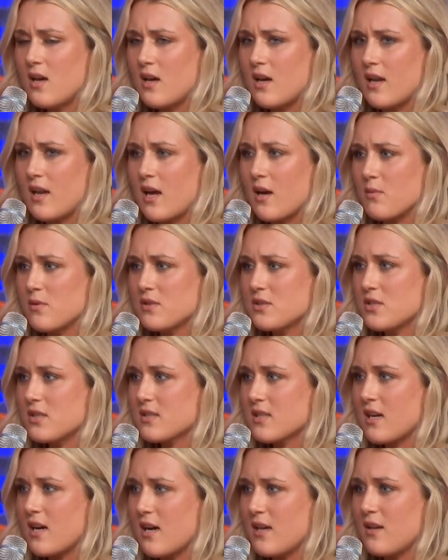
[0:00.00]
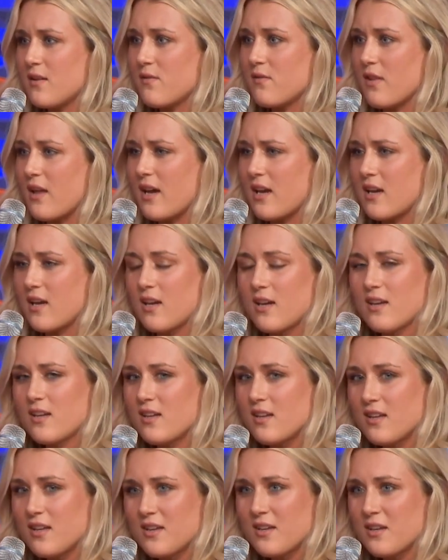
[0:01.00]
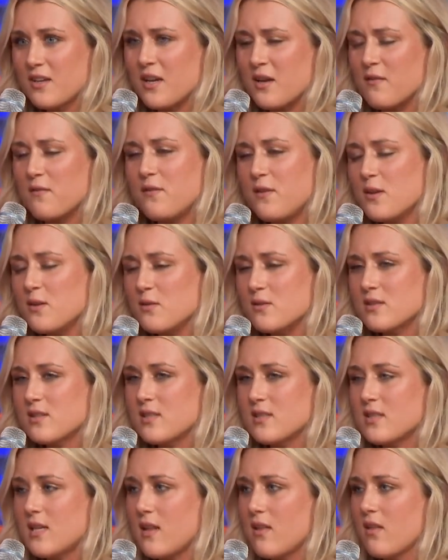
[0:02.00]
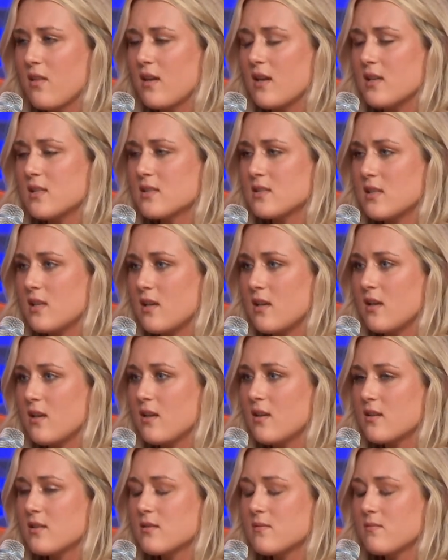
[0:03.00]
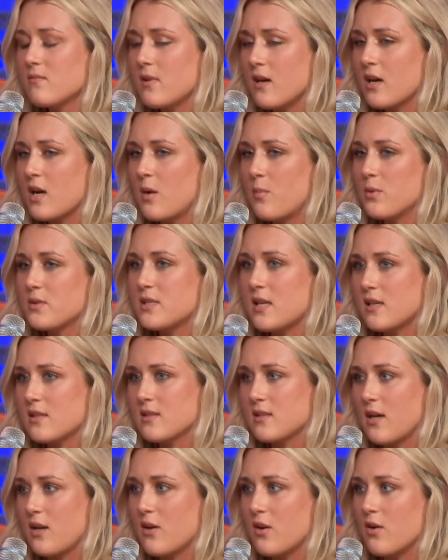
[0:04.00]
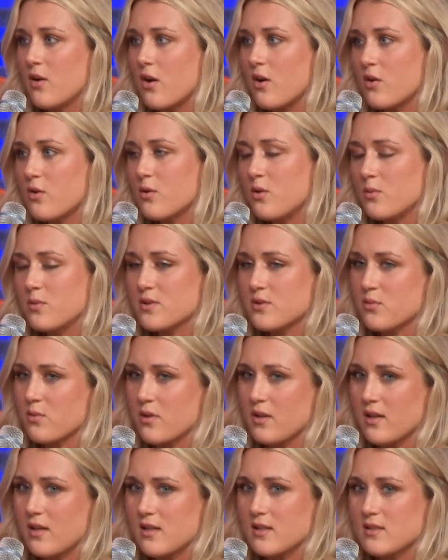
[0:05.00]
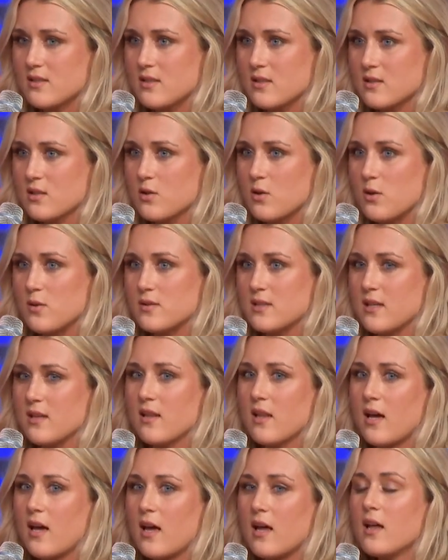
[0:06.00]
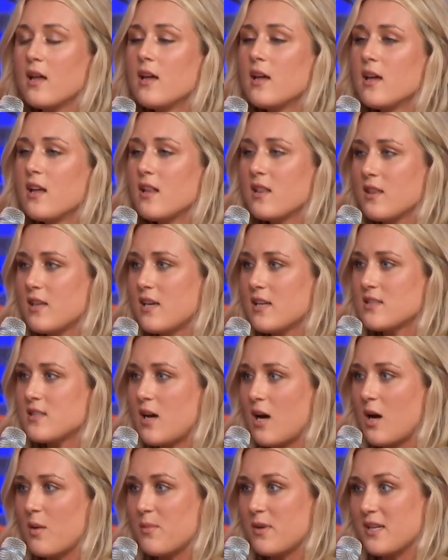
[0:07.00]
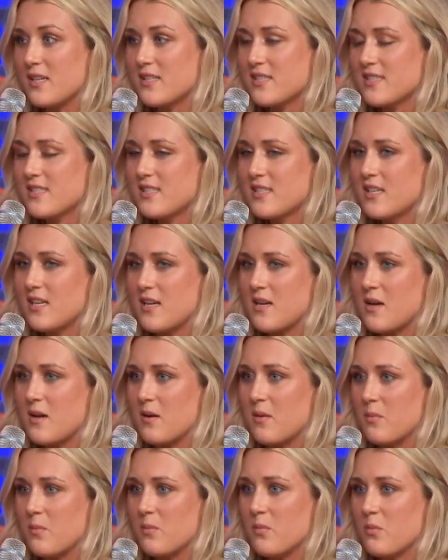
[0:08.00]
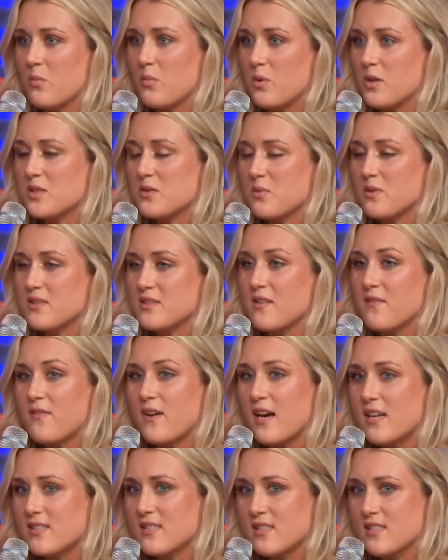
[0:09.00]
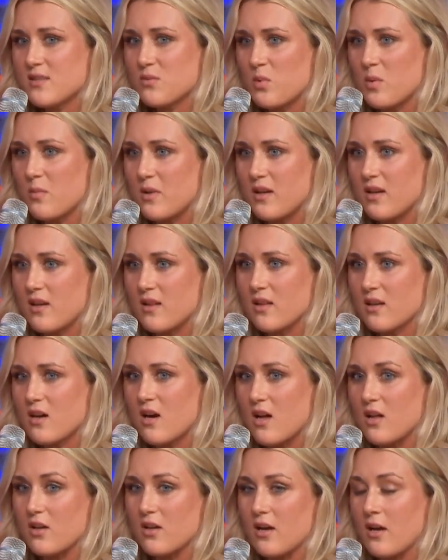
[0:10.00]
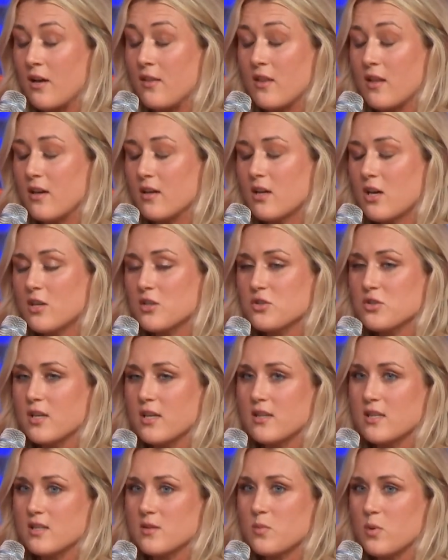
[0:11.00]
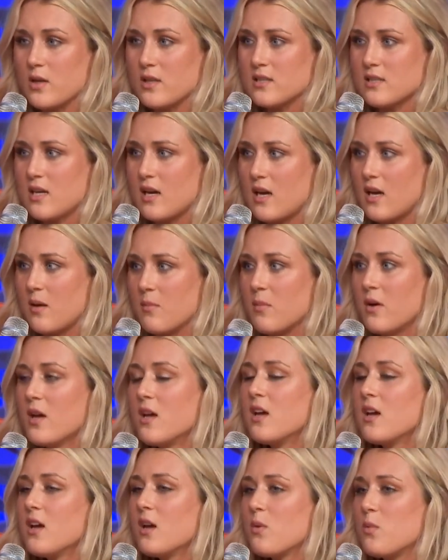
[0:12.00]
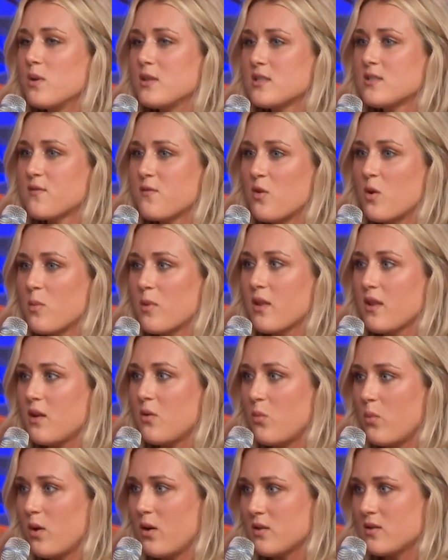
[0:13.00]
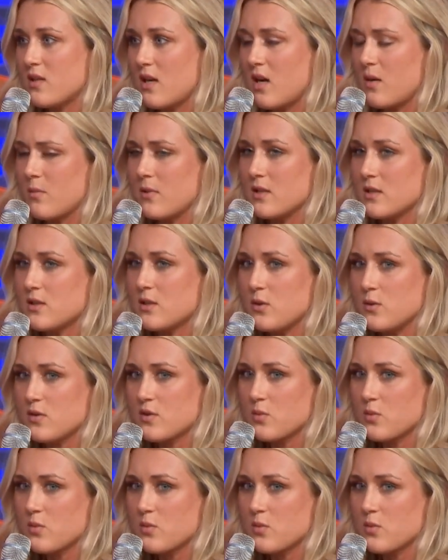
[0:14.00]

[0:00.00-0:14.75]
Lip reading: And I was just kind of like confused, to say the least. And a couple days later, an article was released disclosing that Leah Thomas, which was the fastest woman in the country at this point in time, was formerly Will Thomas, who